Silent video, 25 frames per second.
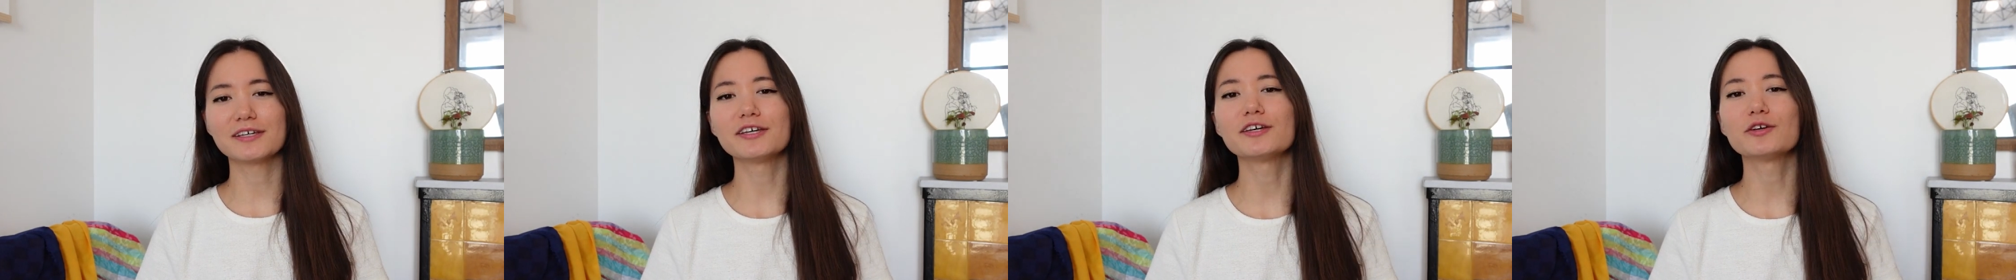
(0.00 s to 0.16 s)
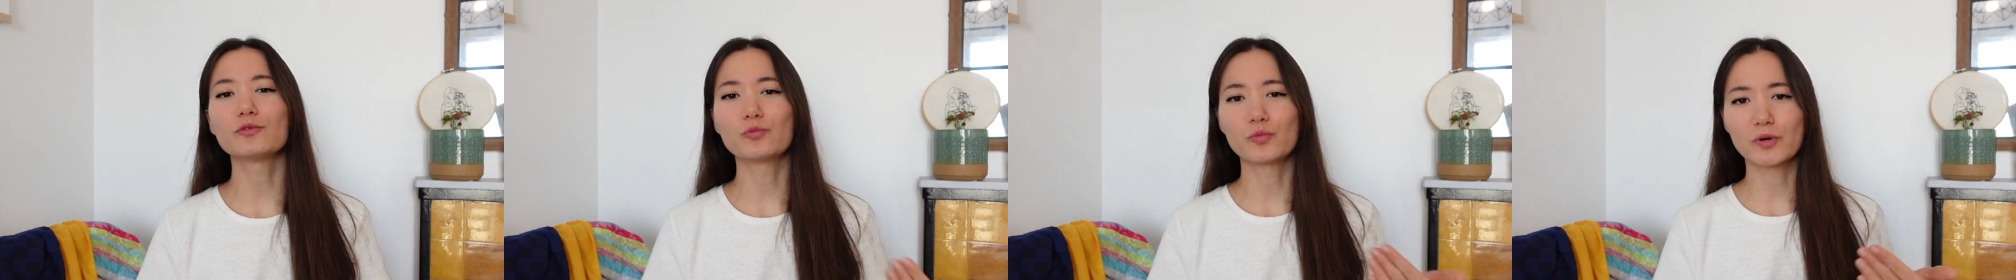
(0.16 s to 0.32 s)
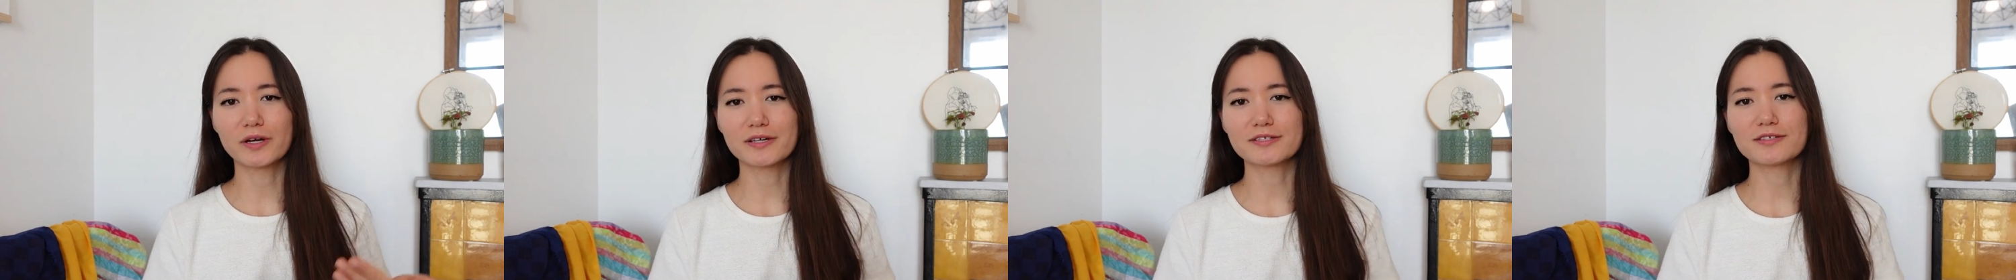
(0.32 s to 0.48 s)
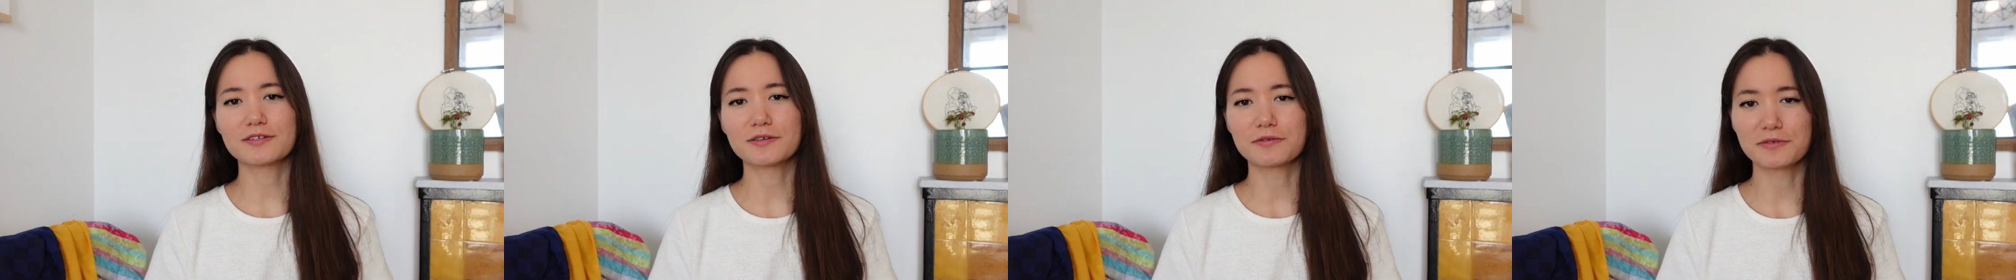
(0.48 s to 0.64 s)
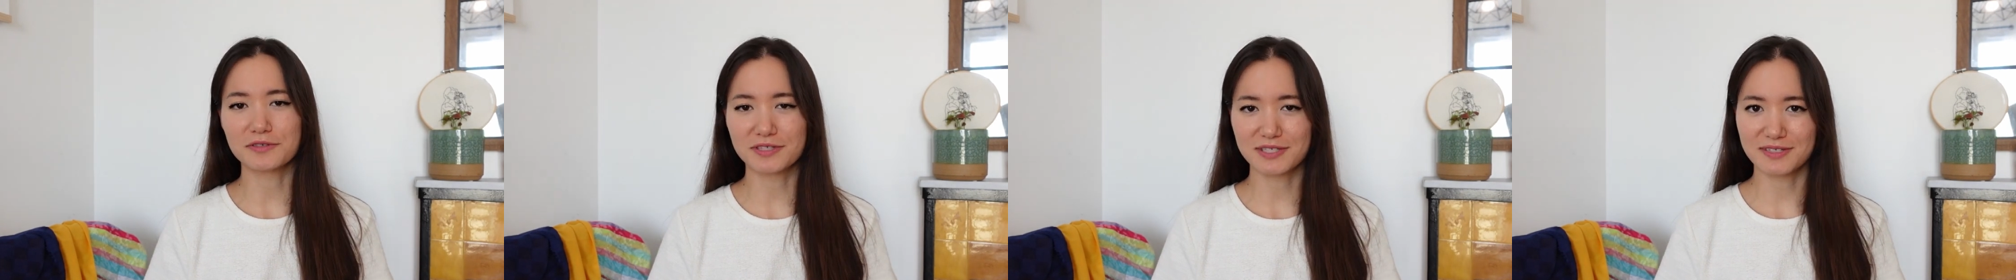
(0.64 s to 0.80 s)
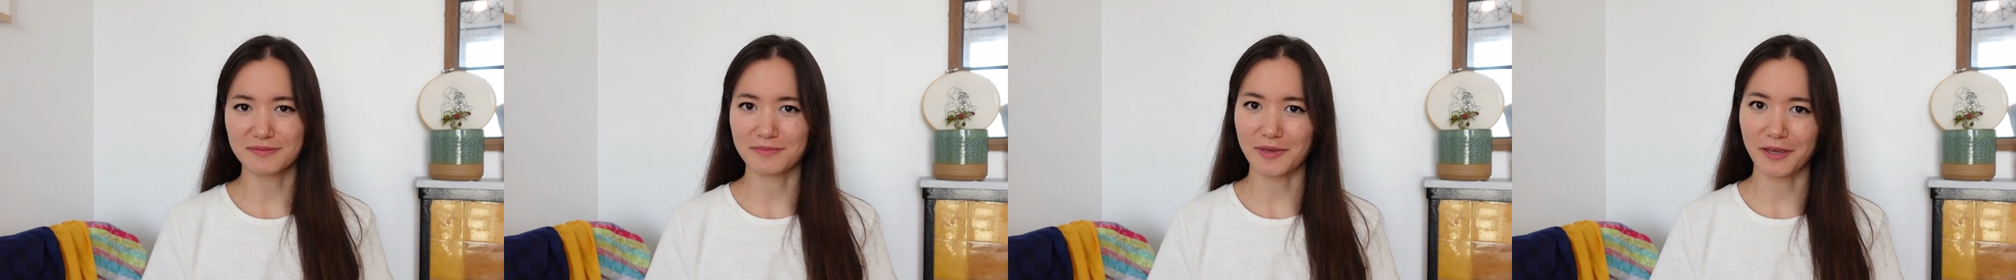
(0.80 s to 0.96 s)
it was
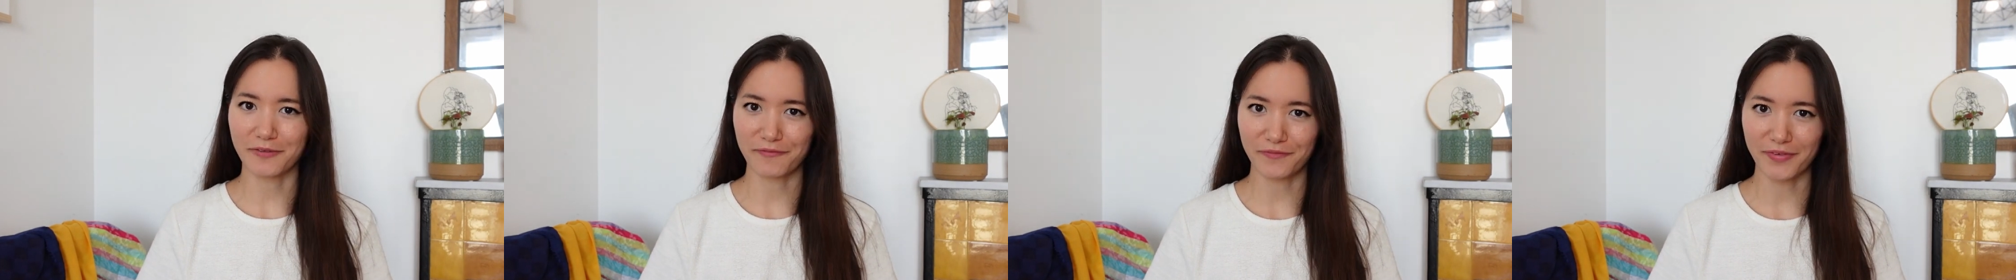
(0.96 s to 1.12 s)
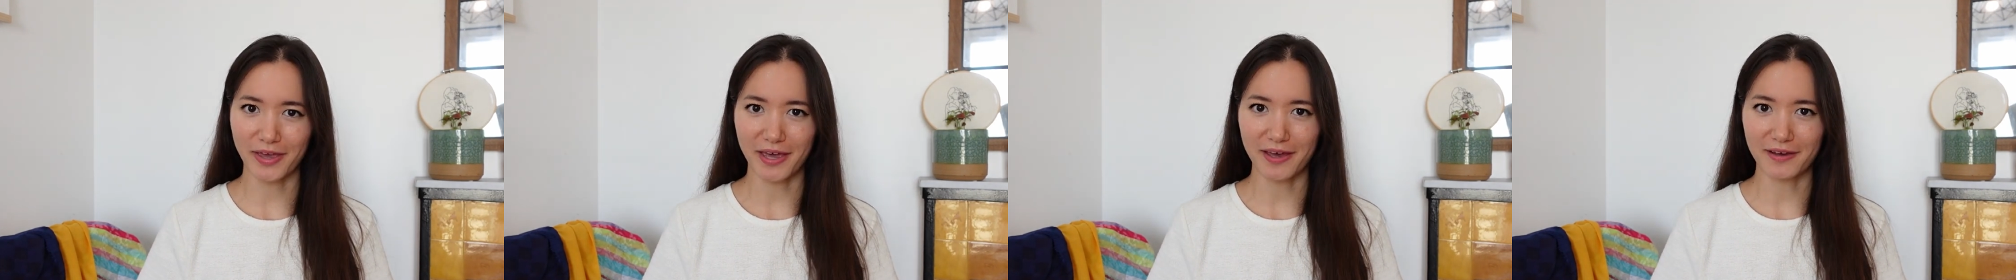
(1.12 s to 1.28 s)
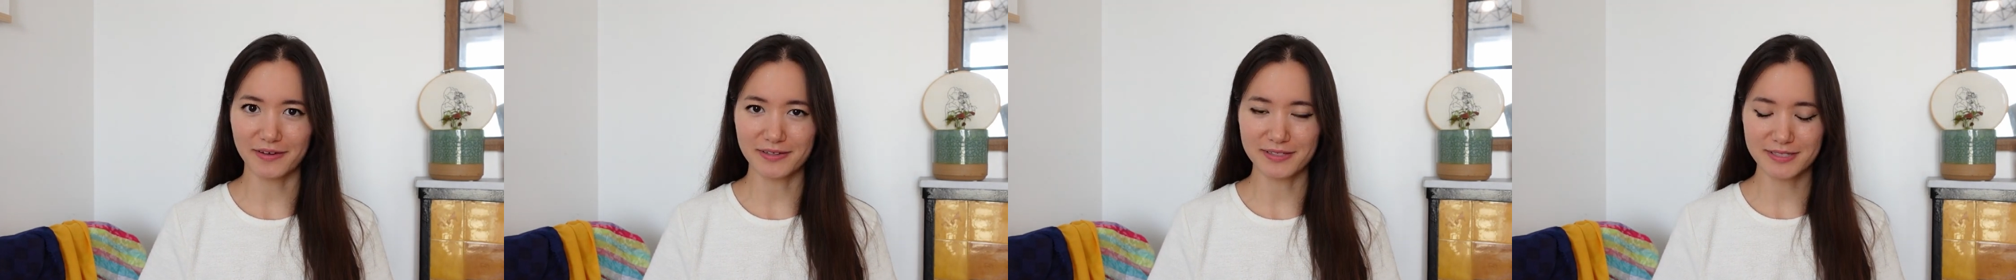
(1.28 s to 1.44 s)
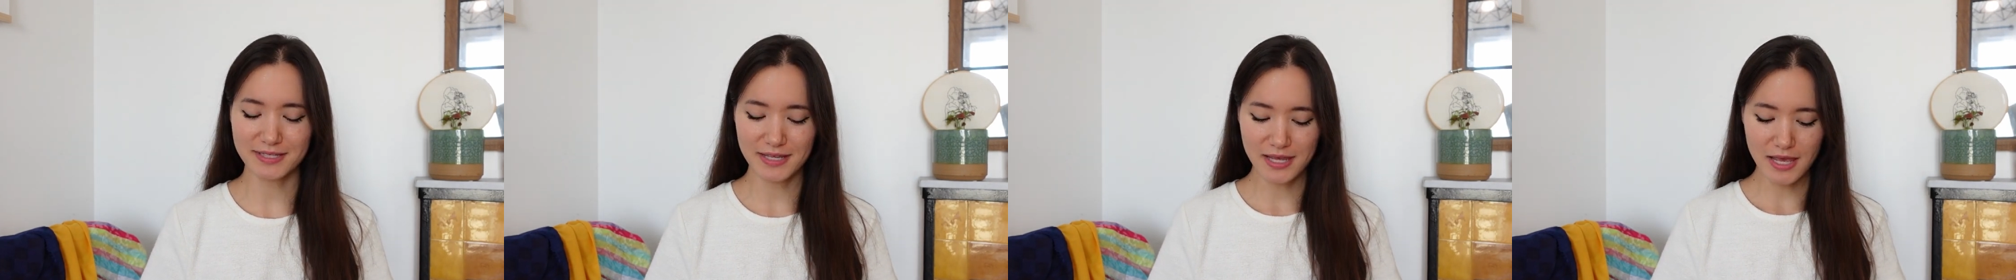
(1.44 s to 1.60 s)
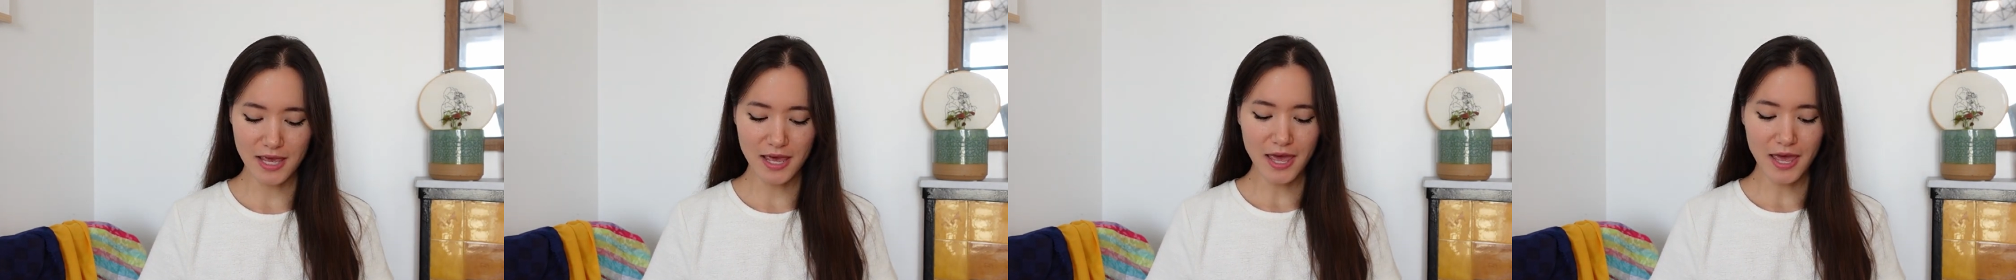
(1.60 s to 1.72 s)
used to make veils.